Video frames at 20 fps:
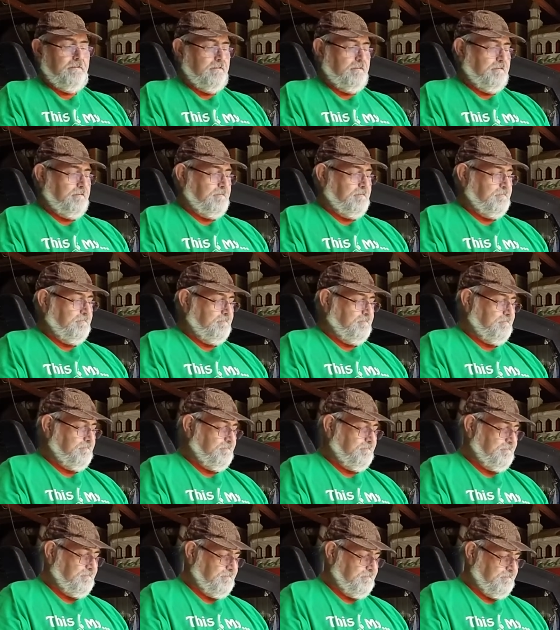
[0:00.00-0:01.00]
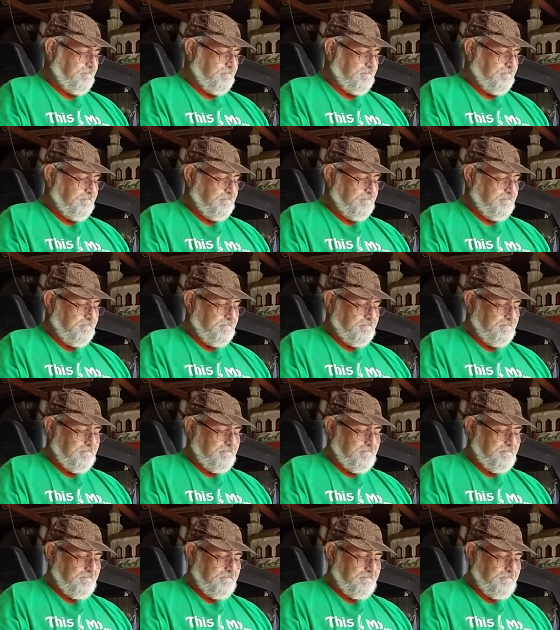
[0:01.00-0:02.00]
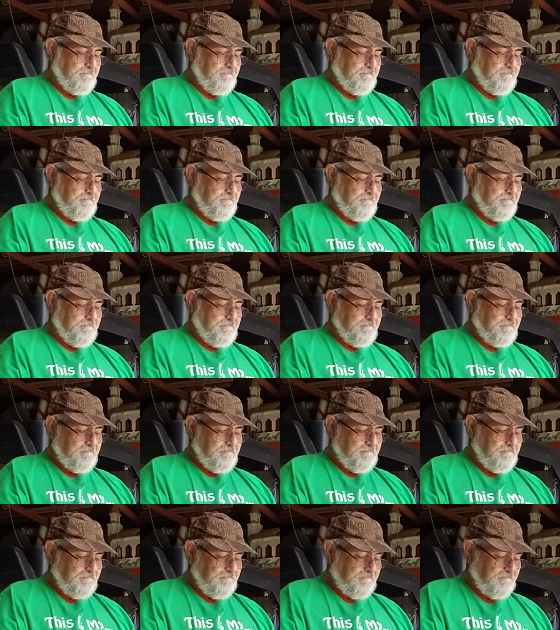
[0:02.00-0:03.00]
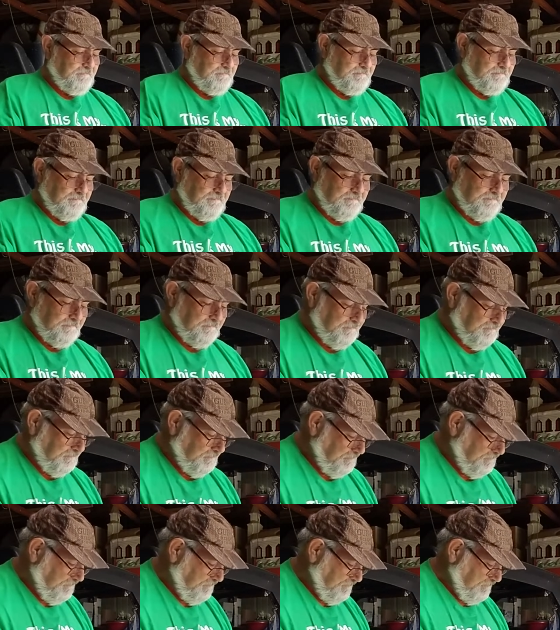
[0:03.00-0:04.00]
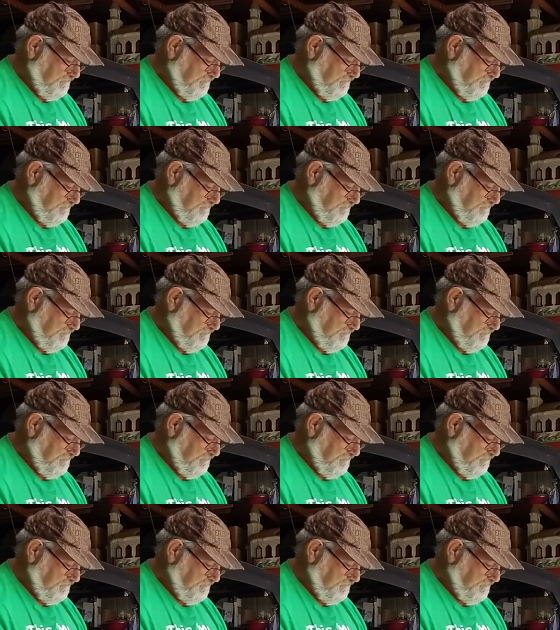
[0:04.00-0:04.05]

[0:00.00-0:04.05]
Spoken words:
No one is speaking in this clip.